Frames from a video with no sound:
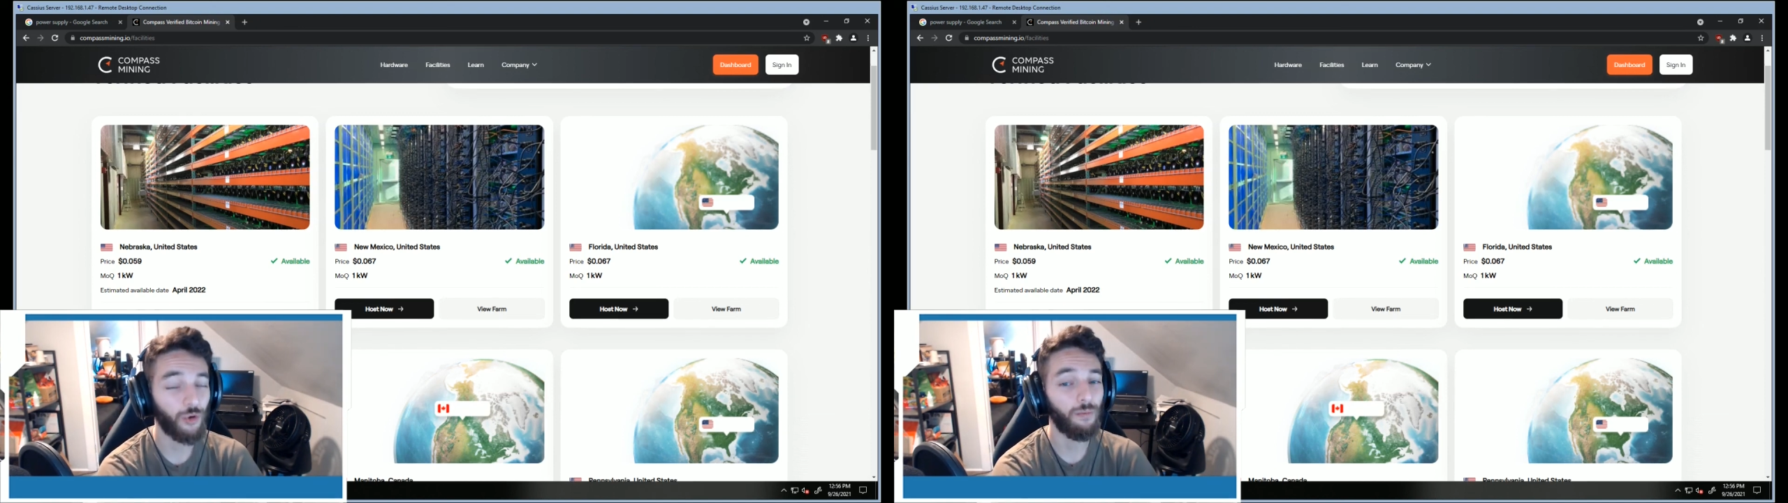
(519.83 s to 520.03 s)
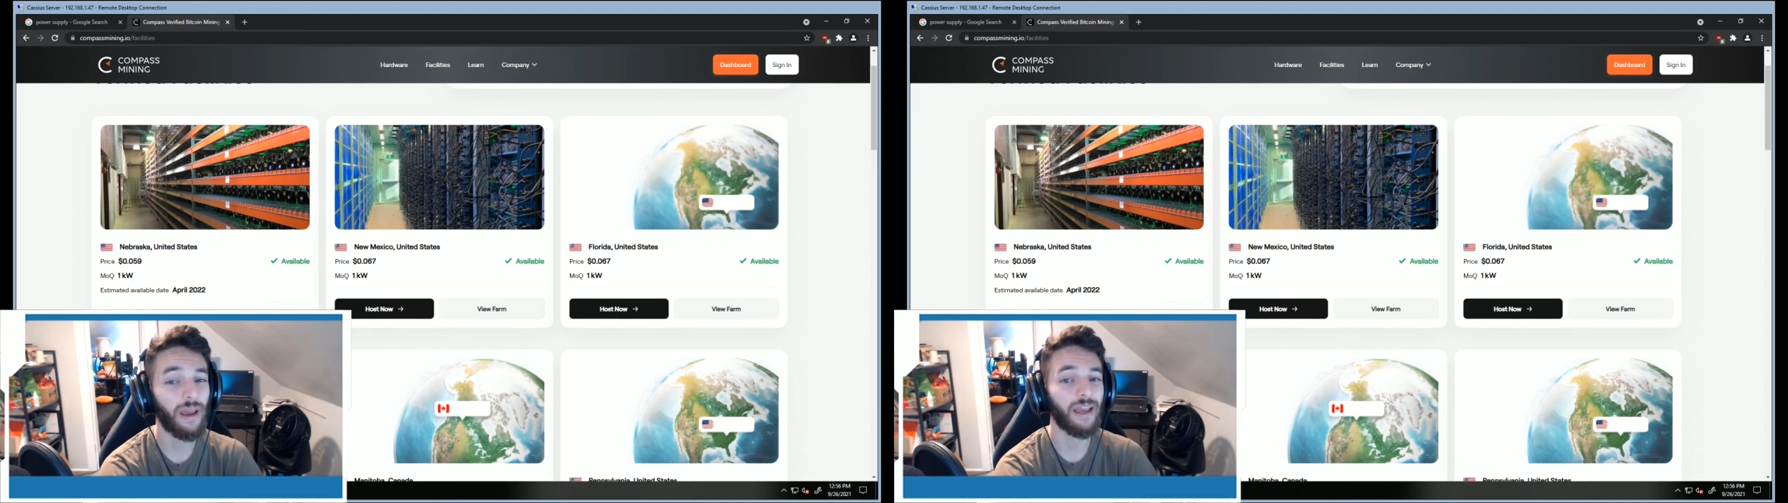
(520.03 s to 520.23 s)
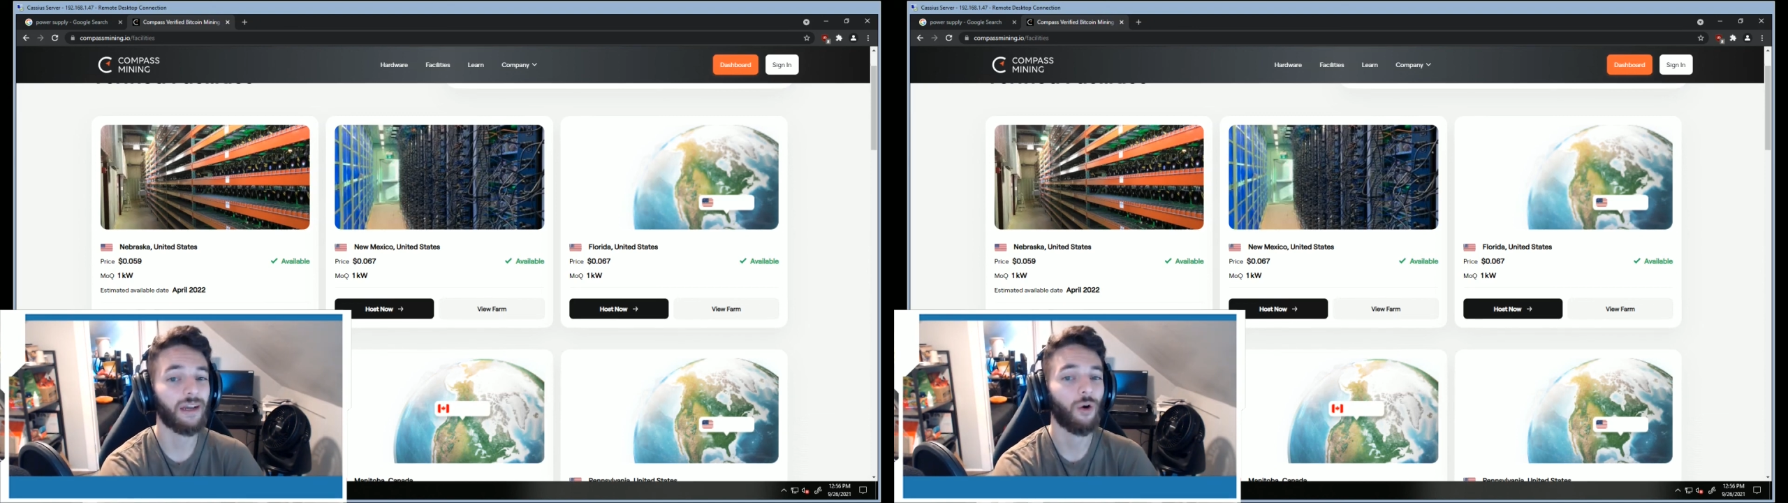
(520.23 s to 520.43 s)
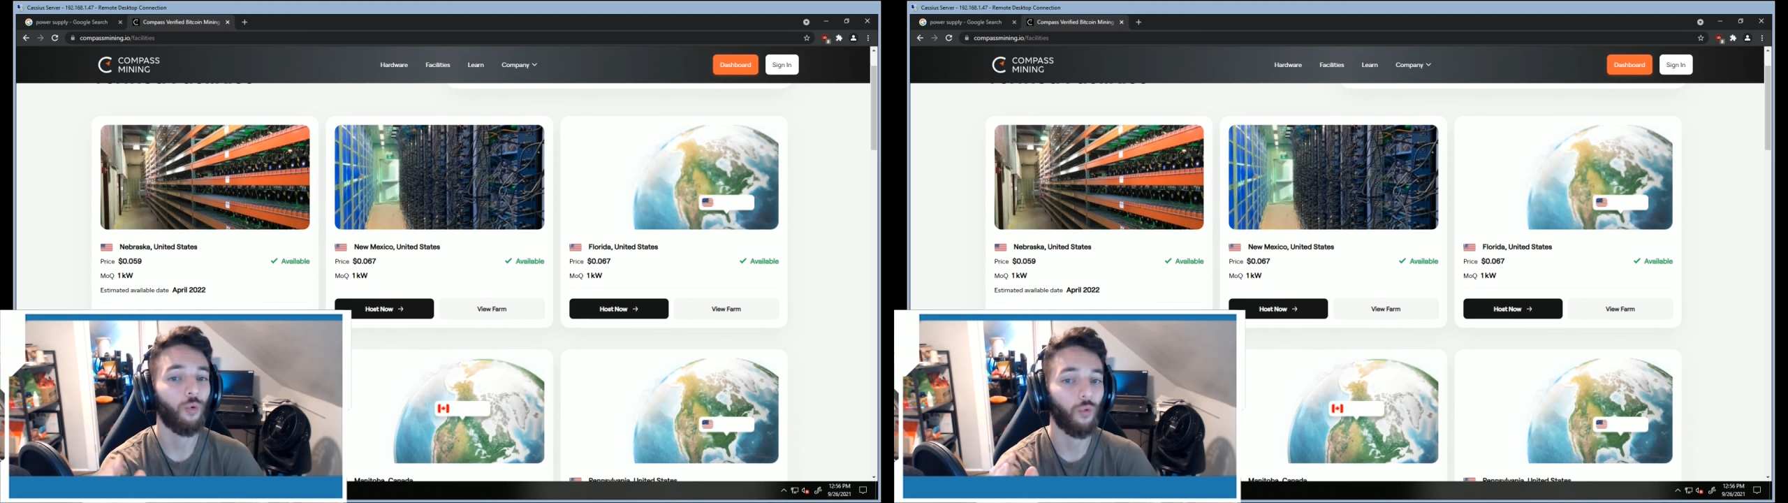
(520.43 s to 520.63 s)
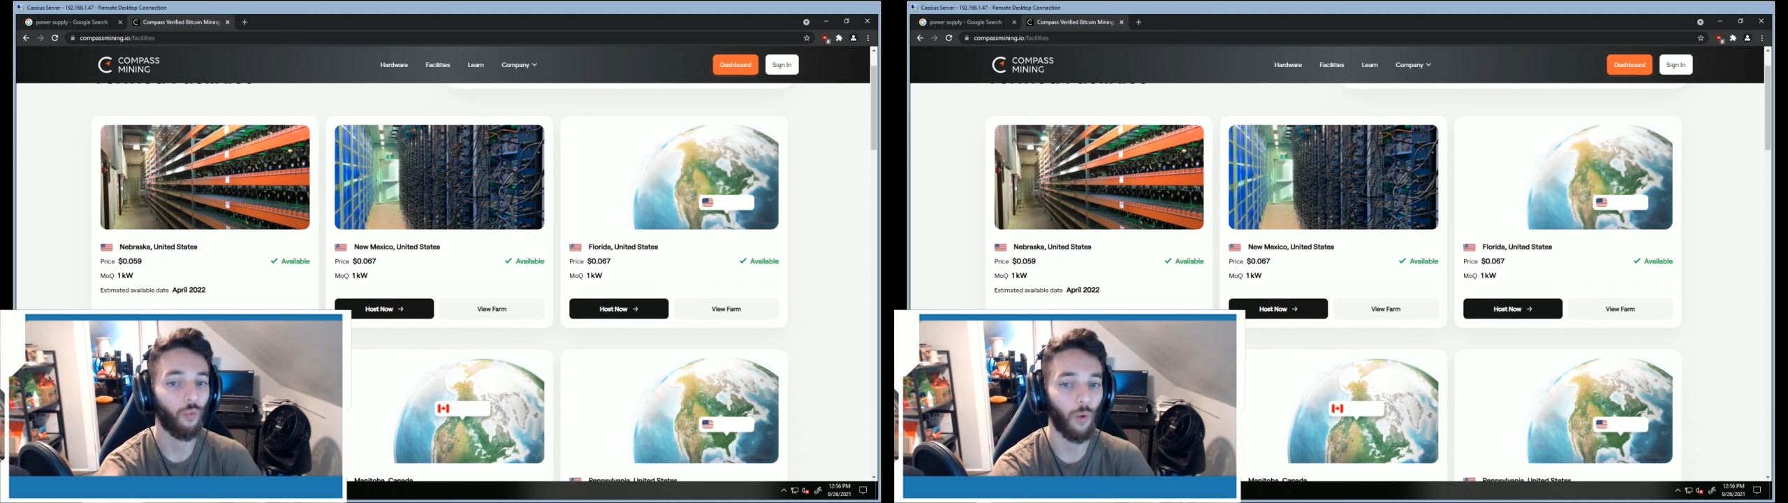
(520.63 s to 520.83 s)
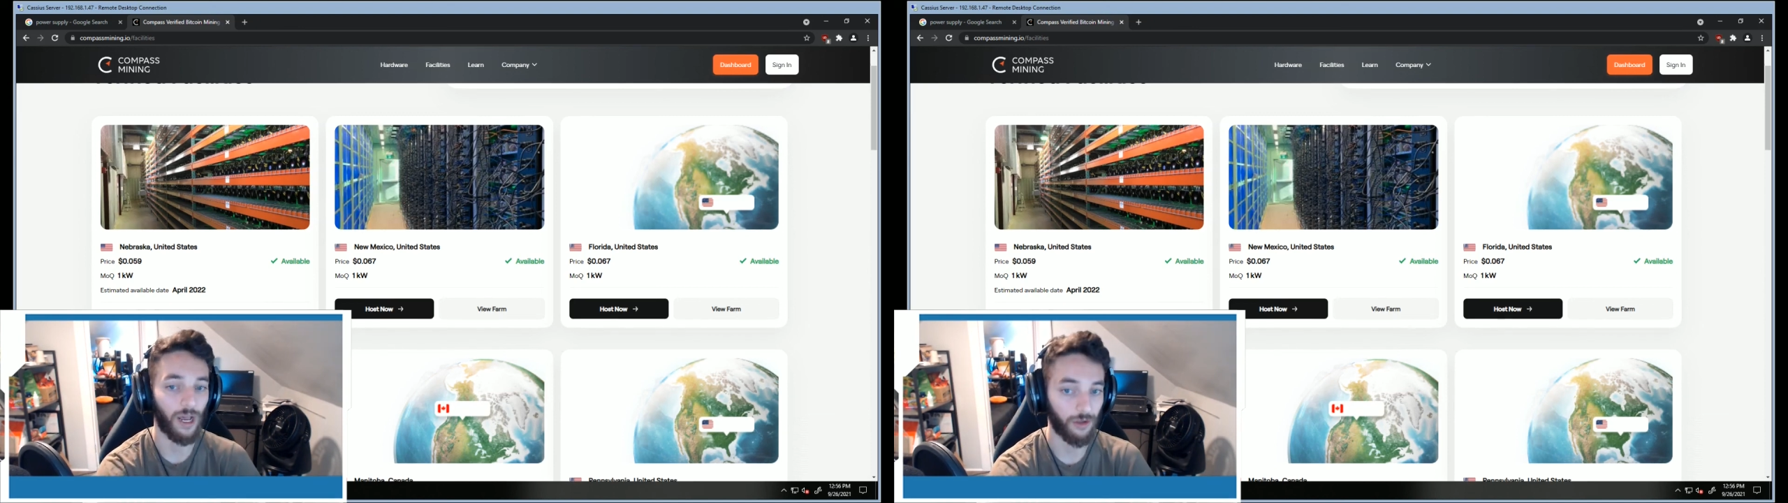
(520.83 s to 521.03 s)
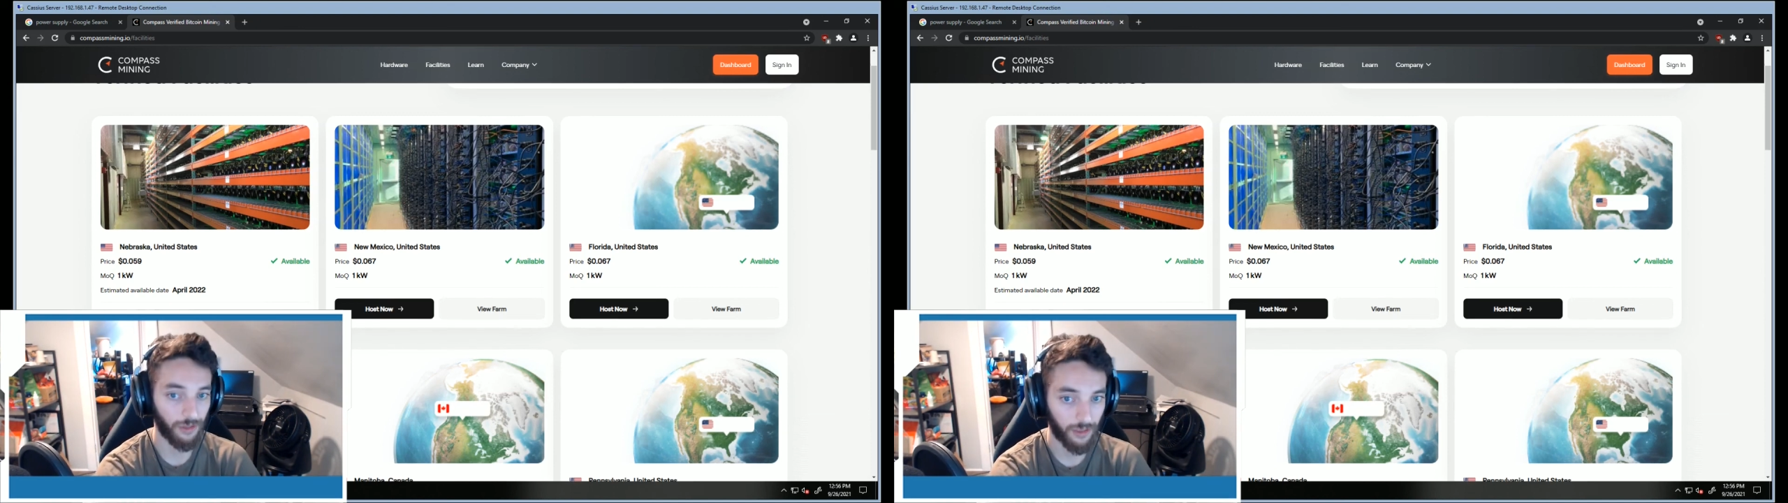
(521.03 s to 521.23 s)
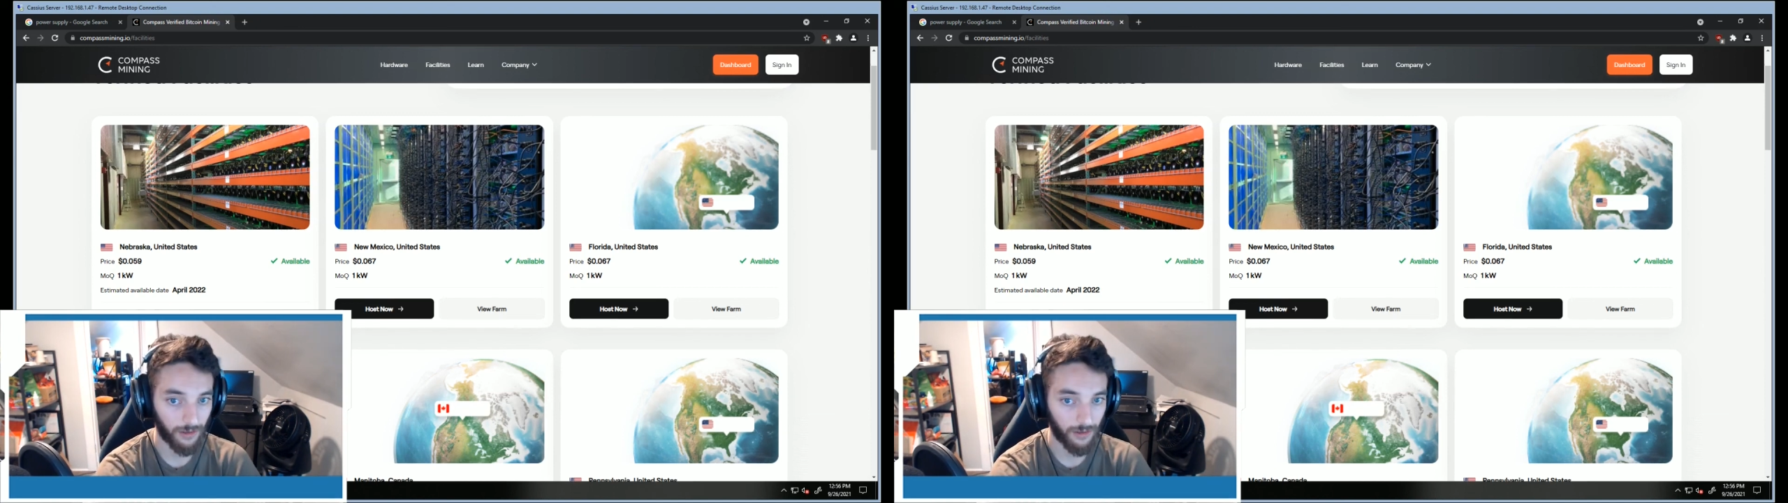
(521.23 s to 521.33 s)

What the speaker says: make wealth.